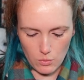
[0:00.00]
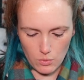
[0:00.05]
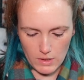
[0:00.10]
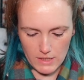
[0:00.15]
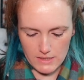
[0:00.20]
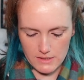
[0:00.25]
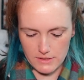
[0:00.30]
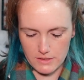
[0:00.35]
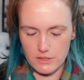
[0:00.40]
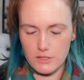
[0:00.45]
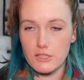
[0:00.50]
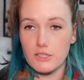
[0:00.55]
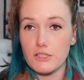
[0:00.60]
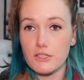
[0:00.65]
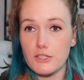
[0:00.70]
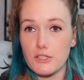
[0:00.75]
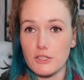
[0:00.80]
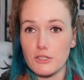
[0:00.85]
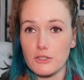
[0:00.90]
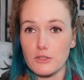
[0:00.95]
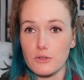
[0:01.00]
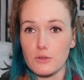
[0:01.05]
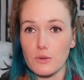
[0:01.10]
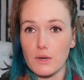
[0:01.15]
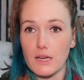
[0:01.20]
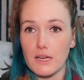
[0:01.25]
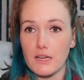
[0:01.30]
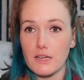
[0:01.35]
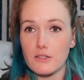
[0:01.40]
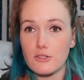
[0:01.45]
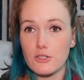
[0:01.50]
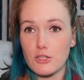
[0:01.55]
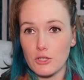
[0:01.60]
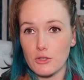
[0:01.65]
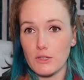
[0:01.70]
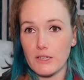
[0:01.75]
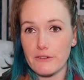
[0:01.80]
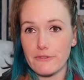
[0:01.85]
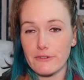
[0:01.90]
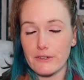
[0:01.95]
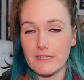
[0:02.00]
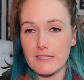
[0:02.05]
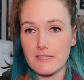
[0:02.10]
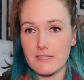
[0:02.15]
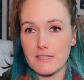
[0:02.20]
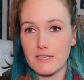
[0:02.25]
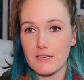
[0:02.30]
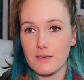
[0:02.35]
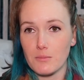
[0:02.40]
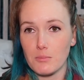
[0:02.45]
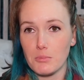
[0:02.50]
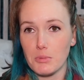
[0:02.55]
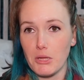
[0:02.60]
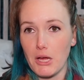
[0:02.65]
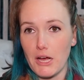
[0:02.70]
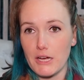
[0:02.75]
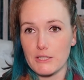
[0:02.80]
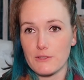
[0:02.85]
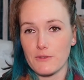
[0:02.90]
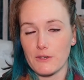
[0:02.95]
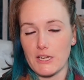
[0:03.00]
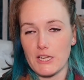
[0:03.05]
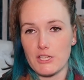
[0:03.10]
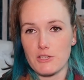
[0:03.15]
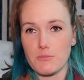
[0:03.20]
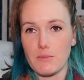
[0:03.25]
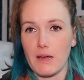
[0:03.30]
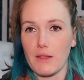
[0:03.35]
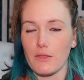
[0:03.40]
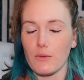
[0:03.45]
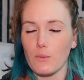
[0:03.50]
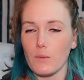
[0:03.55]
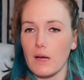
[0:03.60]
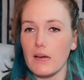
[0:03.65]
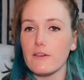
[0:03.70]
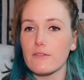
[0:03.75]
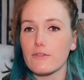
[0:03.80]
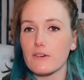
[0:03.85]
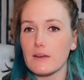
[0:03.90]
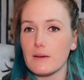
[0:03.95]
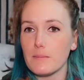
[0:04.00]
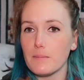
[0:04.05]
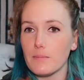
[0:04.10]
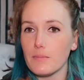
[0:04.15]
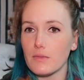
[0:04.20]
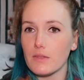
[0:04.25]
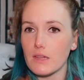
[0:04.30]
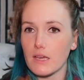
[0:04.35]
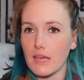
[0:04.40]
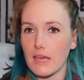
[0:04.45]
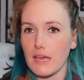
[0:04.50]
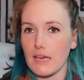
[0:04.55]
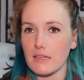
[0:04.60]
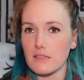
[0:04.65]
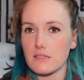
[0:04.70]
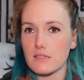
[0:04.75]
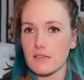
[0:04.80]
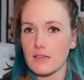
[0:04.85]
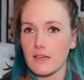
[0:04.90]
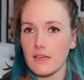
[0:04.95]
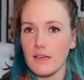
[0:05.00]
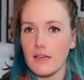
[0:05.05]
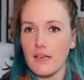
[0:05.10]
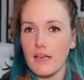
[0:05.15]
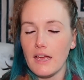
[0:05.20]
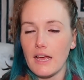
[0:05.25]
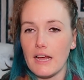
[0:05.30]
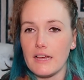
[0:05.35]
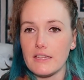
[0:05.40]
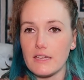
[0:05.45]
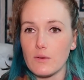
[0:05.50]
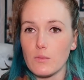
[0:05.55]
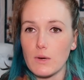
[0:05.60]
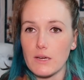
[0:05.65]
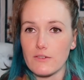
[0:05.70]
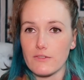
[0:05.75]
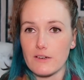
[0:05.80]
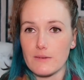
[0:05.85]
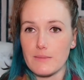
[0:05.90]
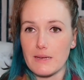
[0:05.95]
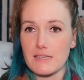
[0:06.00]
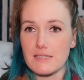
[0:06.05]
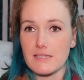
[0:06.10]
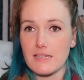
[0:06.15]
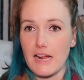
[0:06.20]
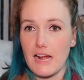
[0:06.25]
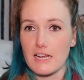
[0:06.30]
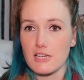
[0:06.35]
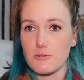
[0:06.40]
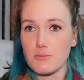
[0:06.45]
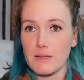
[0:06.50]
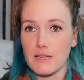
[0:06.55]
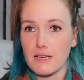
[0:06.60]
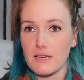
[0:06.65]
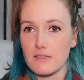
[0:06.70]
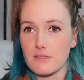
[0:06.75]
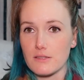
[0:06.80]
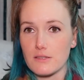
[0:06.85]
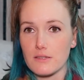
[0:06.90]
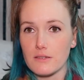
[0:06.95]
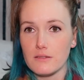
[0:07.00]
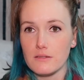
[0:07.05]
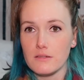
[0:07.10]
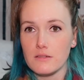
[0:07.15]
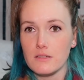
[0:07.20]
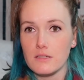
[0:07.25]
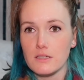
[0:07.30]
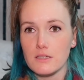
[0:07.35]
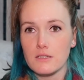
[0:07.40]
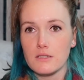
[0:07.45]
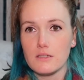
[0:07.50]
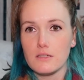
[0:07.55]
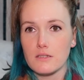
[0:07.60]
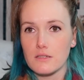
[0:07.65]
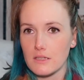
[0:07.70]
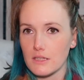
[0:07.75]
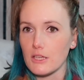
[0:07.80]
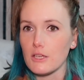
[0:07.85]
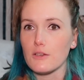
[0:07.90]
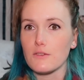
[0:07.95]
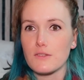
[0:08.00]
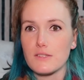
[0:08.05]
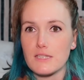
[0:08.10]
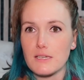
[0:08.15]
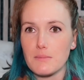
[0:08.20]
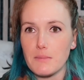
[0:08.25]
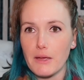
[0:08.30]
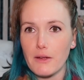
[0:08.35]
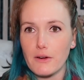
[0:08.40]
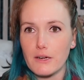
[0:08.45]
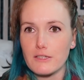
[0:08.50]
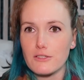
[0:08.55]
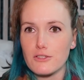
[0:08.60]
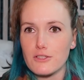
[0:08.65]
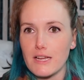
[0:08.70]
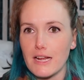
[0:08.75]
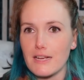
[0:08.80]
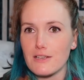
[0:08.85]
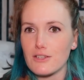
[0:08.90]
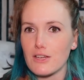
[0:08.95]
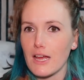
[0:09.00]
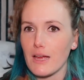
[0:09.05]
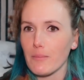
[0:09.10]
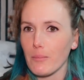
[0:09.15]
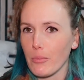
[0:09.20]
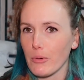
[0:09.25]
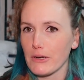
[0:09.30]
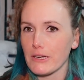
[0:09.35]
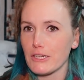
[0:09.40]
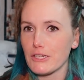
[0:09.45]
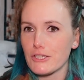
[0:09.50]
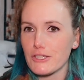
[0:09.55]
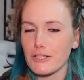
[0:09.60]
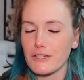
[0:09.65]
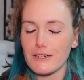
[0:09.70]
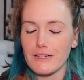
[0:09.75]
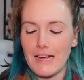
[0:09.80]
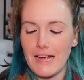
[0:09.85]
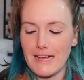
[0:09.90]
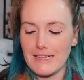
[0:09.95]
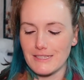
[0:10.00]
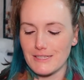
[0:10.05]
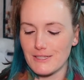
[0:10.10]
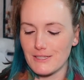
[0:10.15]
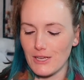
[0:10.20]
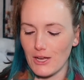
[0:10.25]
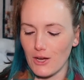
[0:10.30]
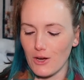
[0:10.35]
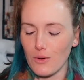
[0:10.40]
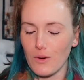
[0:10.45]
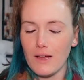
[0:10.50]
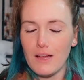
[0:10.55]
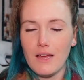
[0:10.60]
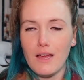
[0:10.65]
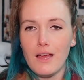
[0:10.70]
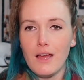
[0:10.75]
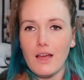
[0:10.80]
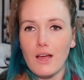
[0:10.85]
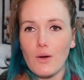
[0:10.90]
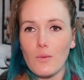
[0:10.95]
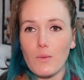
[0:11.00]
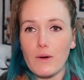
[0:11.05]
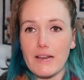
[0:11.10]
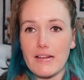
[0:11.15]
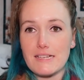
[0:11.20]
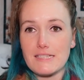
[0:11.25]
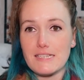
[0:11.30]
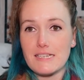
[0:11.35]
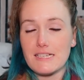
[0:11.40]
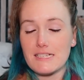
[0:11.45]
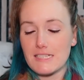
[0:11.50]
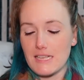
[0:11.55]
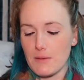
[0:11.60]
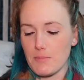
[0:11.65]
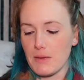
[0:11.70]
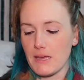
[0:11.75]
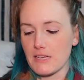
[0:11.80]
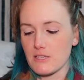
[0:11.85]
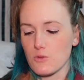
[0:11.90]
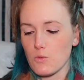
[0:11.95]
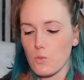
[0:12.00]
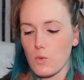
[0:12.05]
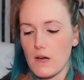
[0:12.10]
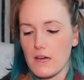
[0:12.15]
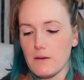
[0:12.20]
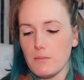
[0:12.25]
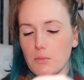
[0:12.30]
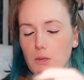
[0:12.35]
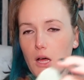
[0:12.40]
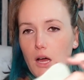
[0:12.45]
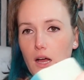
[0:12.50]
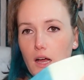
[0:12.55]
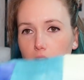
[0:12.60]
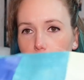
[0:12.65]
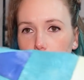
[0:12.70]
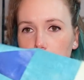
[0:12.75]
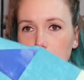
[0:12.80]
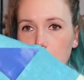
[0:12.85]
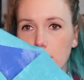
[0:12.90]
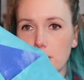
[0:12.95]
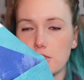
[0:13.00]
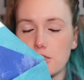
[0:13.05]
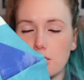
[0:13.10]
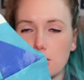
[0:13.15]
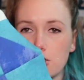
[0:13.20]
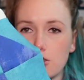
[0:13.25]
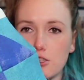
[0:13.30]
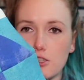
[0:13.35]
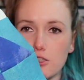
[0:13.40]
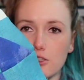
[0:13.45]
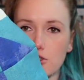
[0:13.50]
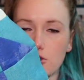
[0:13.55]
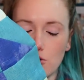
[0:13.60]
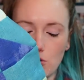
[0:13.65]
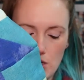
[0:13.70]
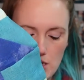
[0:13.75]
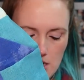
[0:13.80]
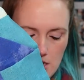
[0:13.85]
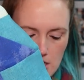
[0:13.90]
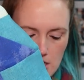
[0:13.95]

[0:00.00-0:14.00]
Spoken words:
was to do 2 different blocks for each month, one from the kit and then one from my stash, because you've seen my grunge stash, I'm pretty sure. And so what I did is I picked one block to do